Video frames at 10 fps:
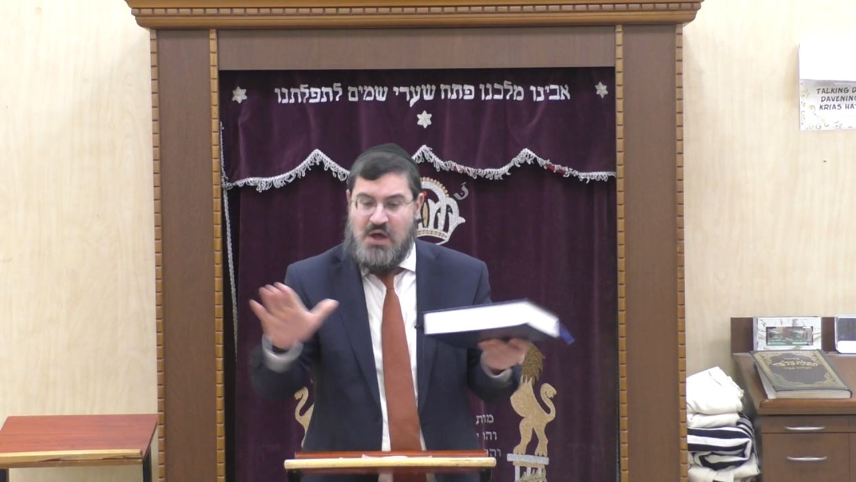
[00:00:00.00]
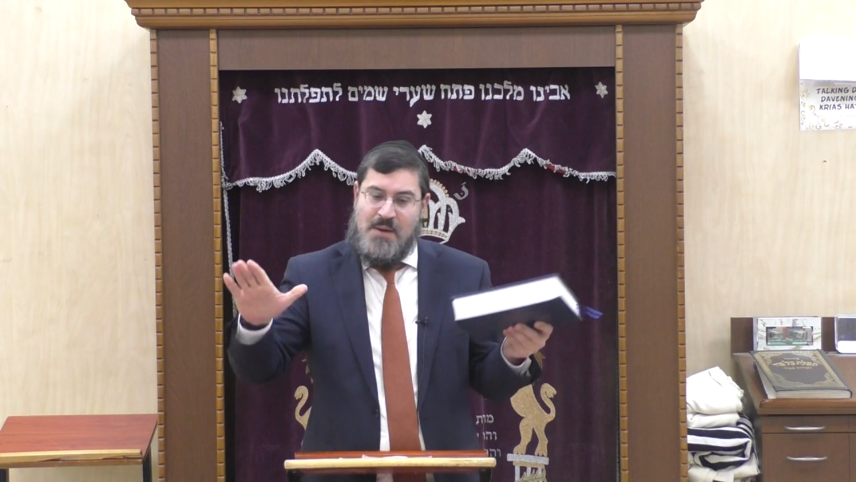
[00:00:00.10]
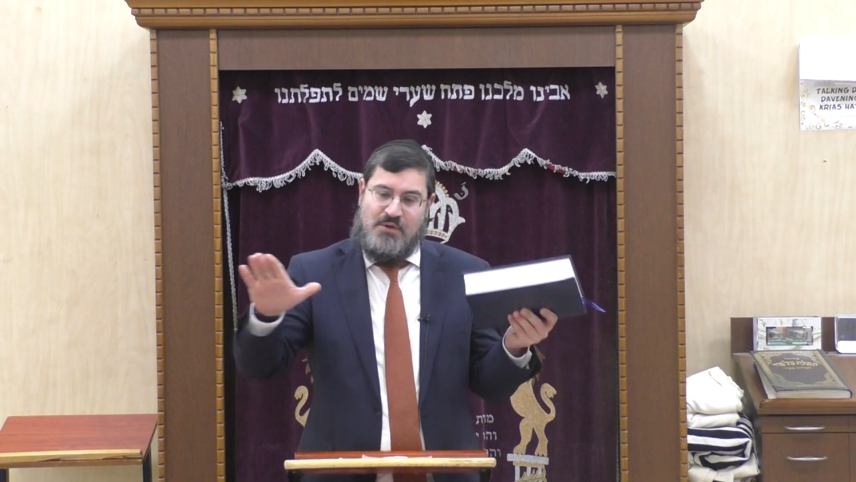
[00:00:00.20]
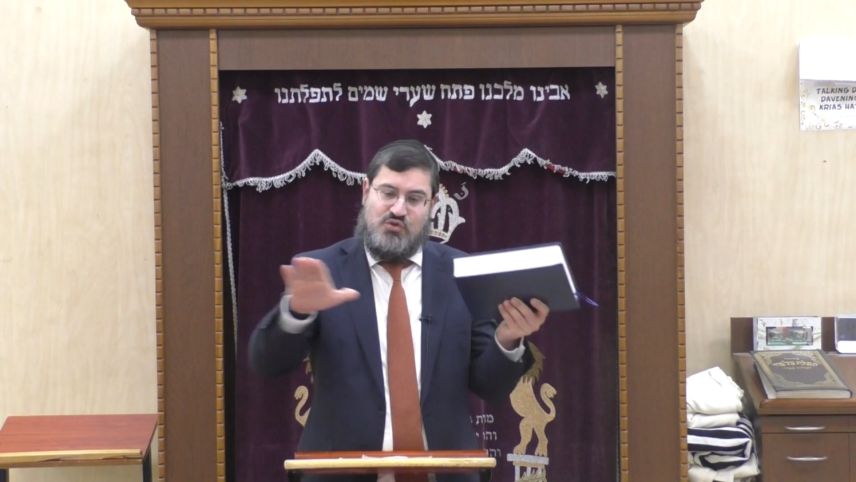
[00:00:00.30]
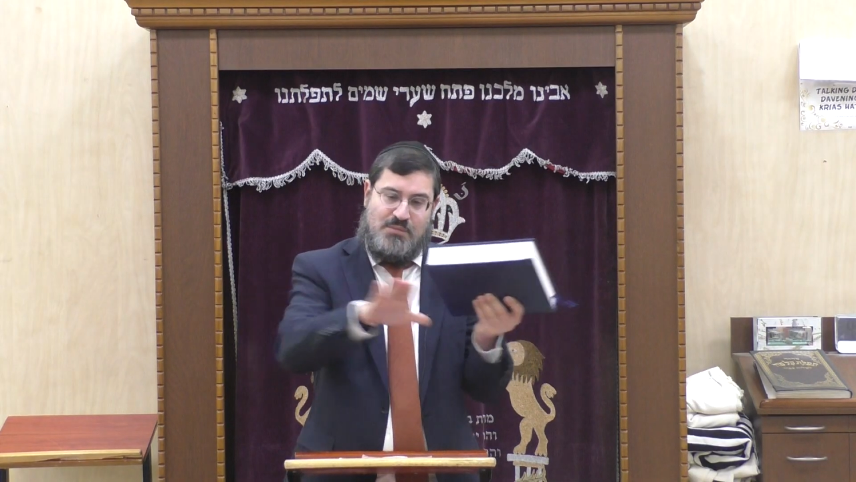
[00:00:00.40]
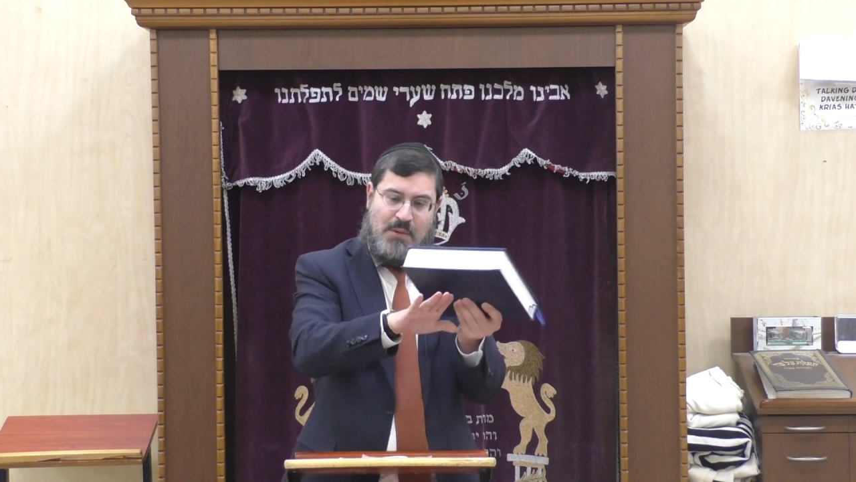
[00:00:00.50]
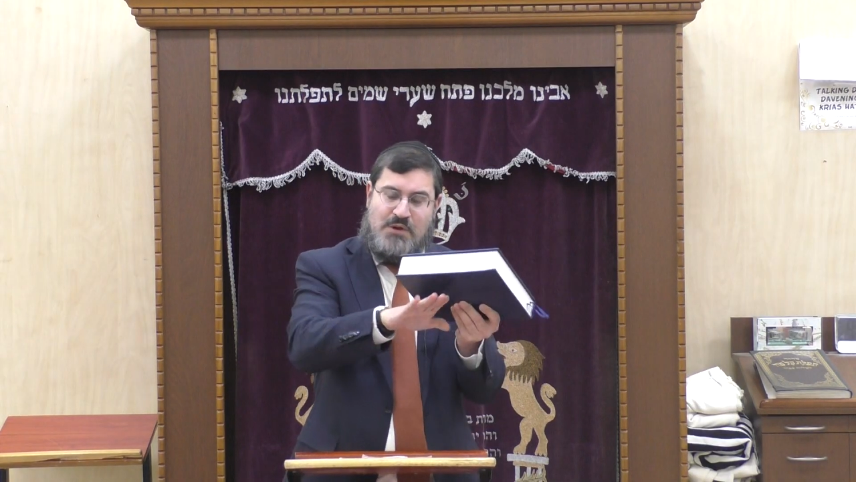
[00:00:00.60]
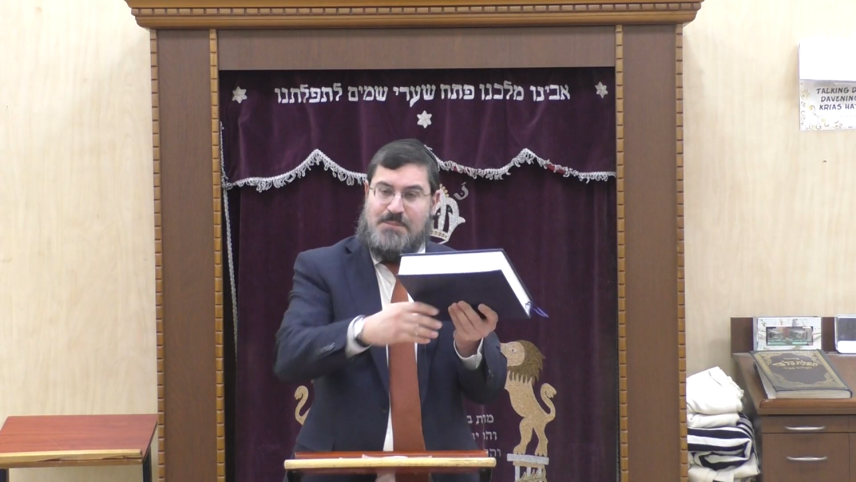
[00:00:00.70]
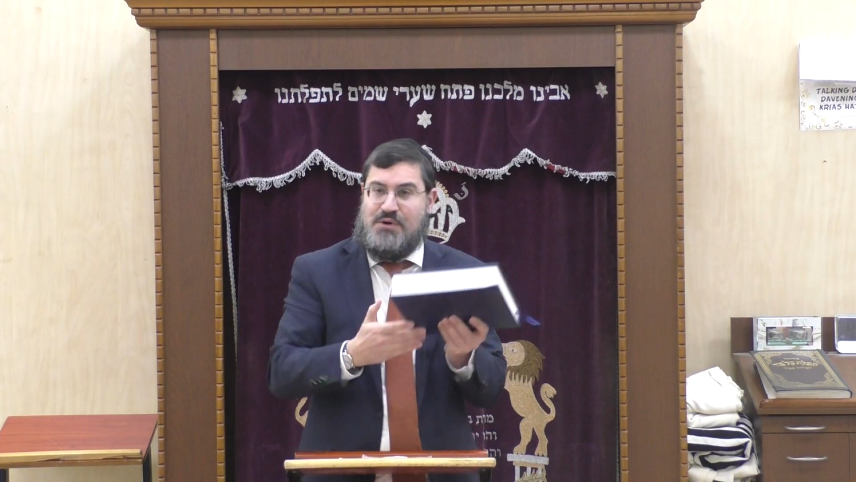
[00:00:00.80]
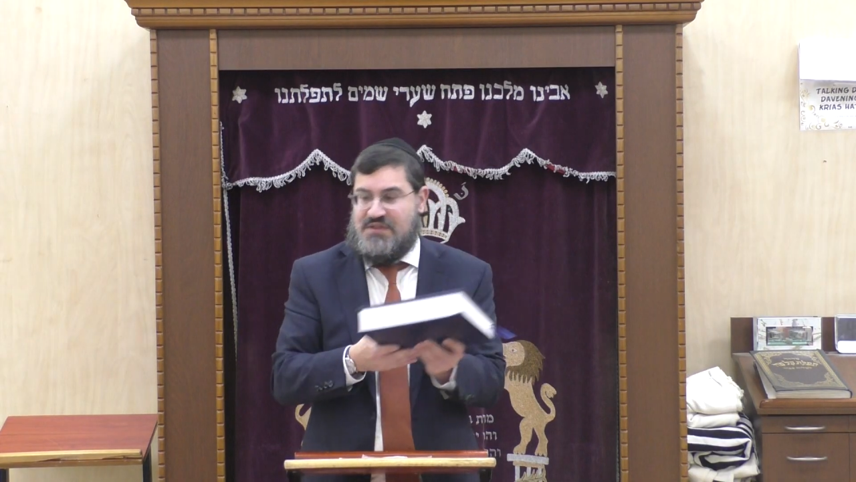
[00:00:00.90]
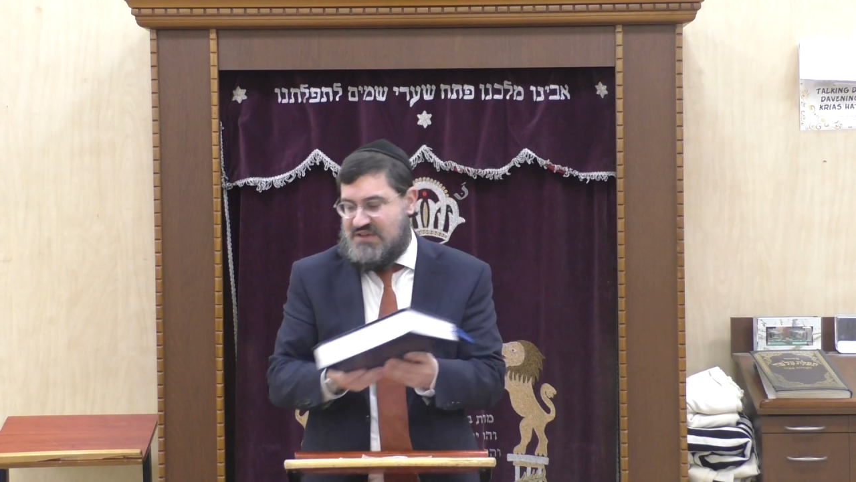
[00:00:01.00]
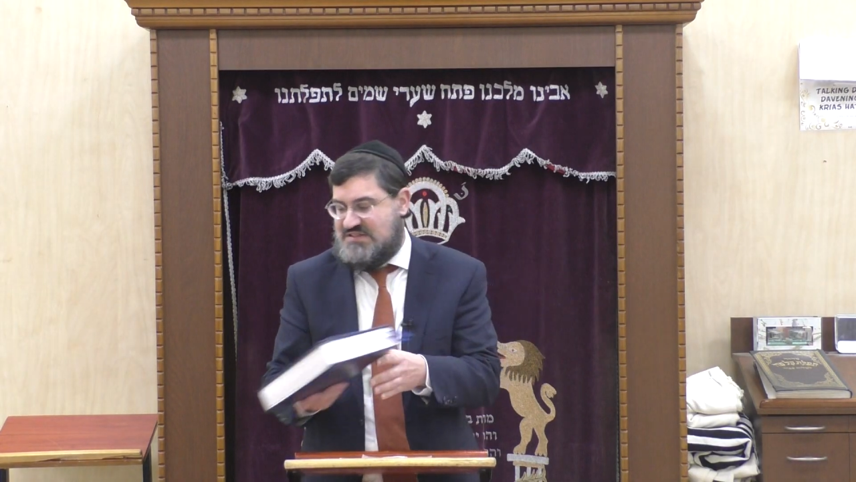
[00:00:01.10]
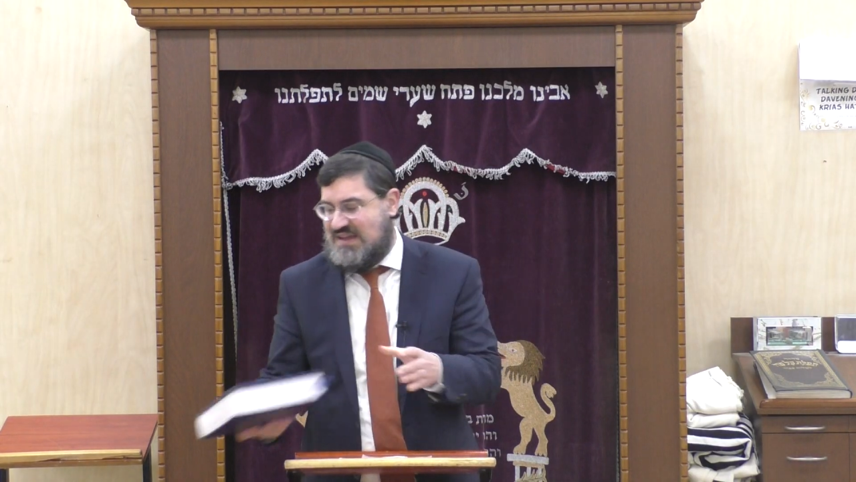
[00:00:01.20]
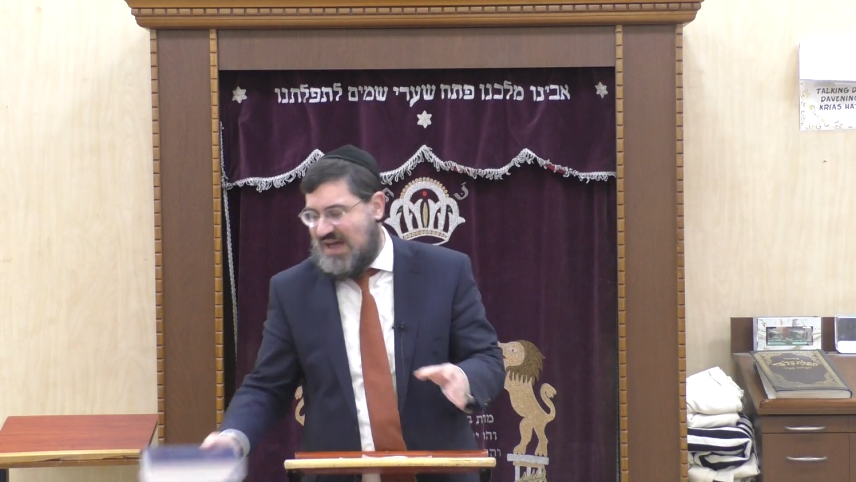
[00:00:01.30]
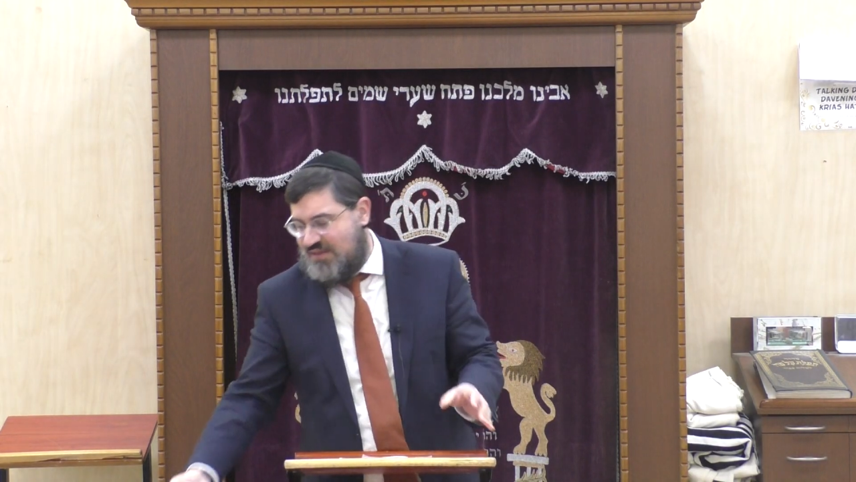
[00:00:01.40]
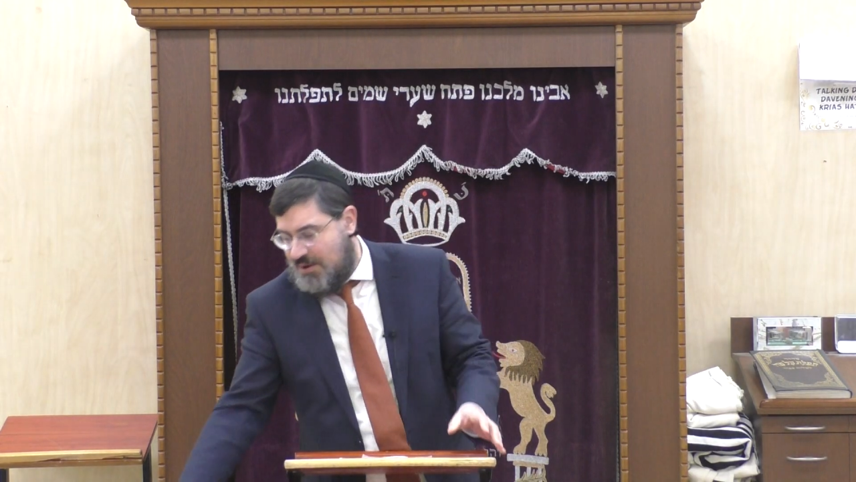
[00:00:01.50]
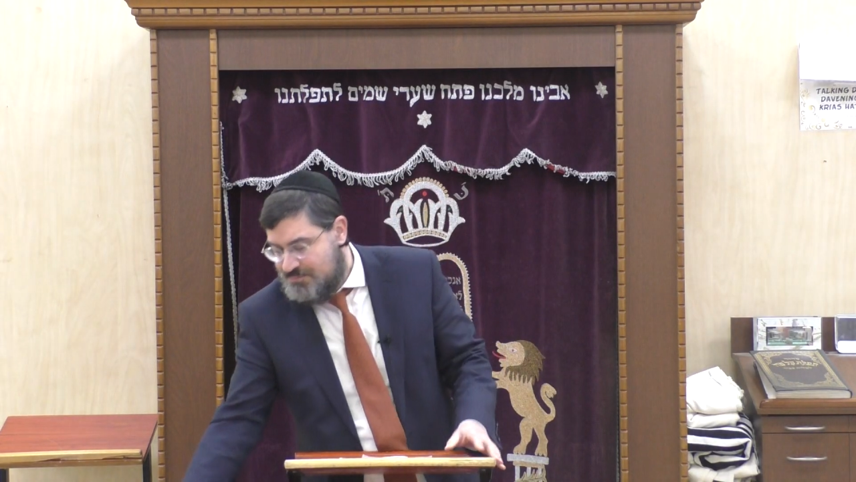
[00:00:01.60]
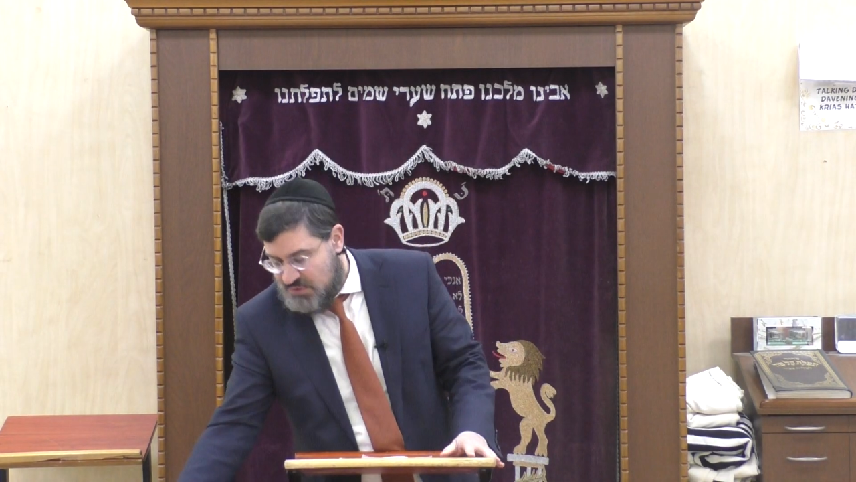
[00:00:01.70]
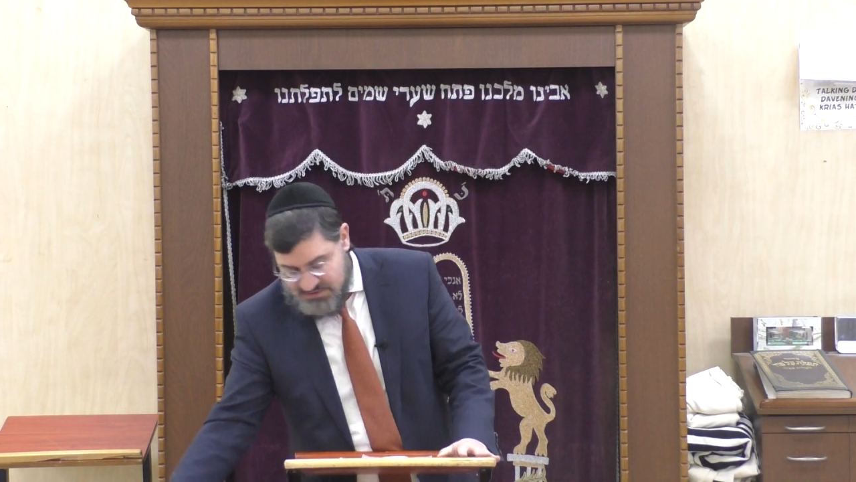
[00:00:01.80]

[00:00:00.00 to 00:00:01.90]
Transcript: but talking about when you're putting things together,